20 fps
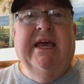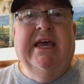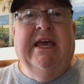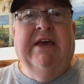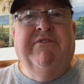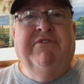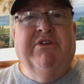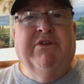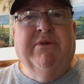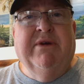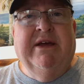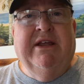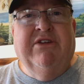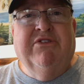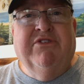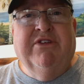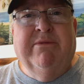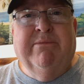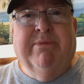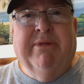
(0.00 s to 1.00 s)
If you're
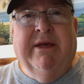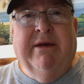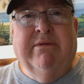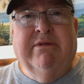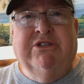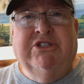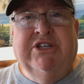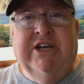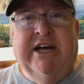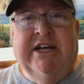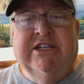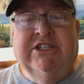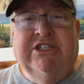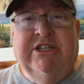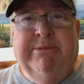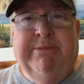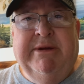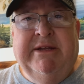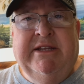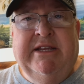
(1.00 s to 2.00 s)
interested in playing with
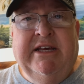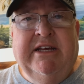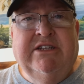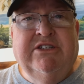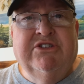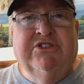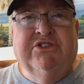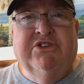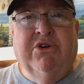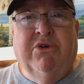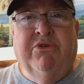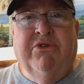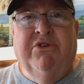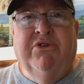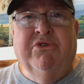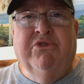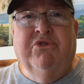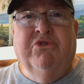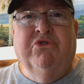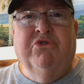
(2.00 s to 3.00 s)
ChatGPT, just go to
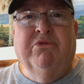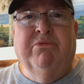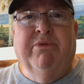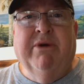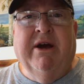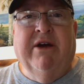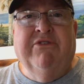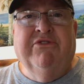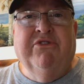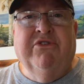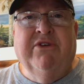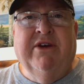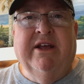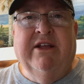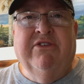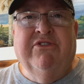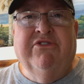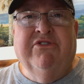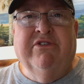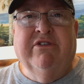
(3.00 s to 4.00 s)
your Google browser
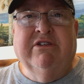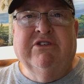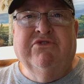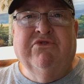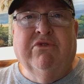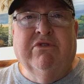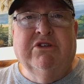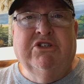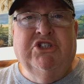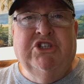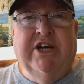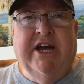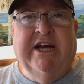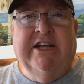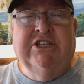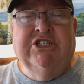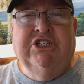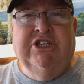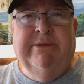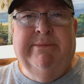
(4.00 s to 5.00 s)
and search for
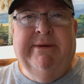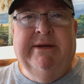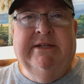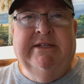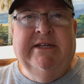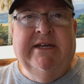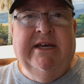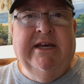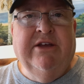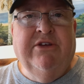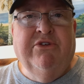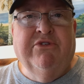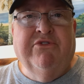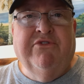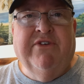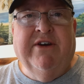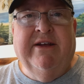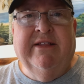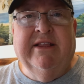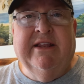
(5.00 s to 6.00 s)
ChatGPT, and you'll
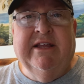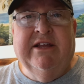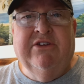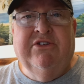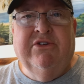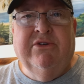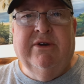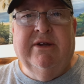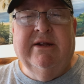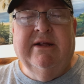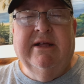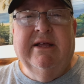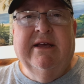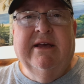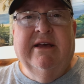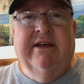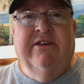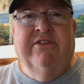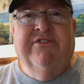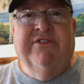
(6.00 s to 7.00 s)
find the link to it.
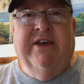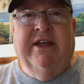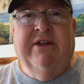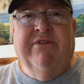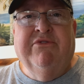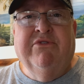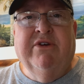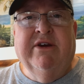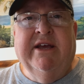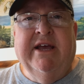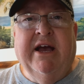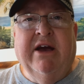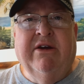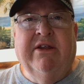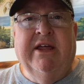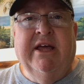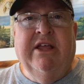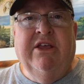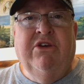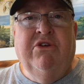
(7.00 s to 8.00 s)
Sign up for an
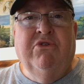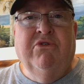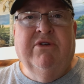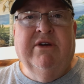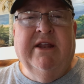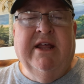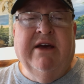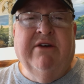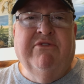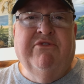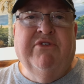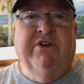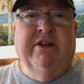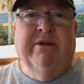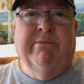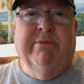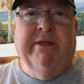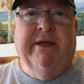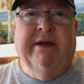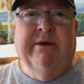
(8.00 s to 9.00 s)
account, and you can have
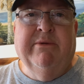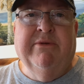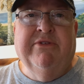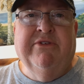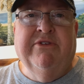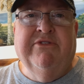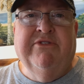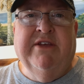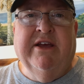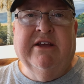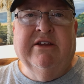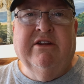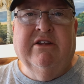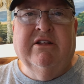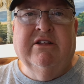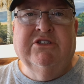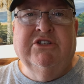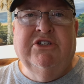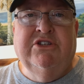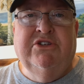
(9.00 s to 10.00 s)
fun playing with this
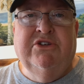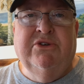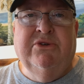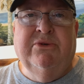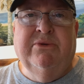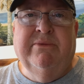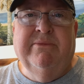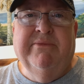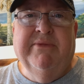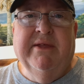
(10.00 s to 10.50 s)
technology too.